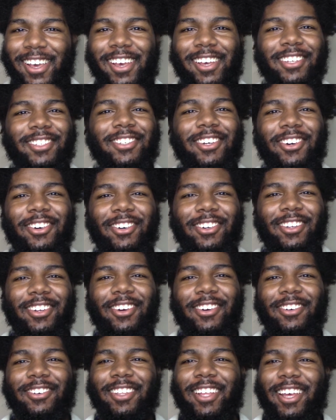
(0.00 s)
So,
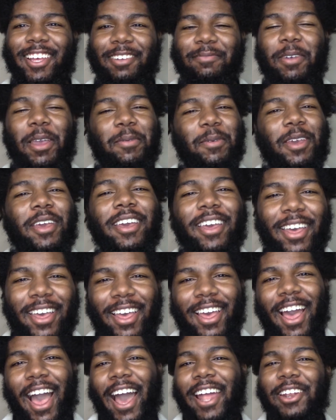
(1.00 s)
like, maybe
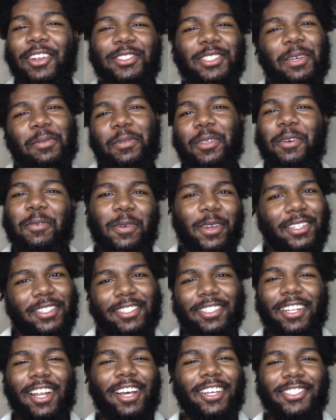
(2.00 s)
I know some of the
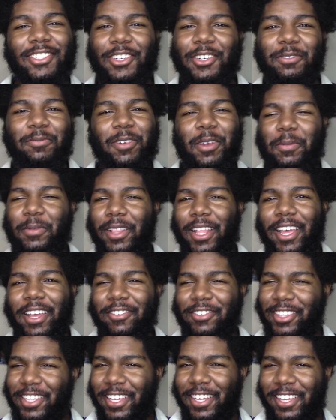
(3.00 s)
pictures that I'll show may be like,
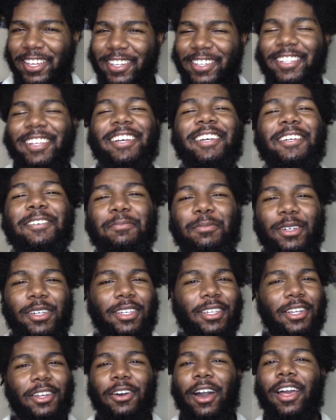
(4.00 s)
what the heck, like, but
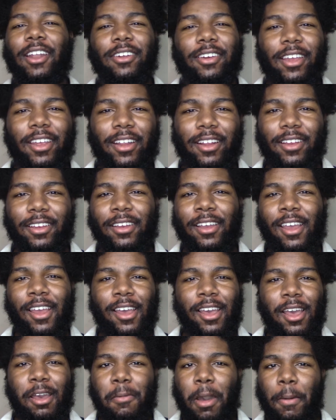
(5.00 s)
I don't care
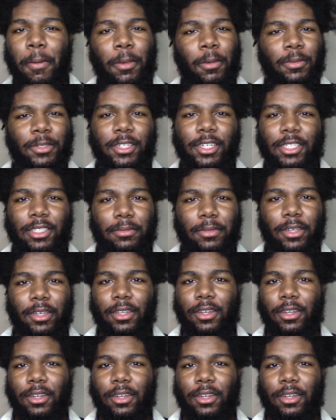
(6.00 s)
about people judging me.